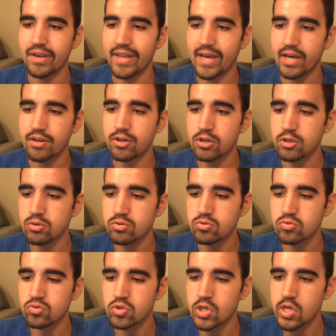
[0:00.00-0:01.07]
Nano
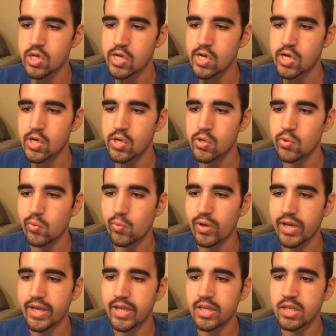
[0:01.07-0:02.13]

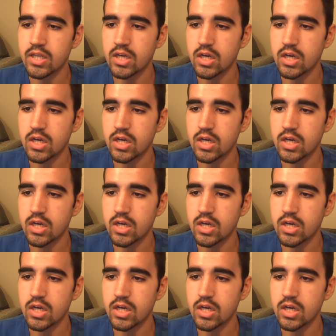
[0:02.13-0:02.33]
when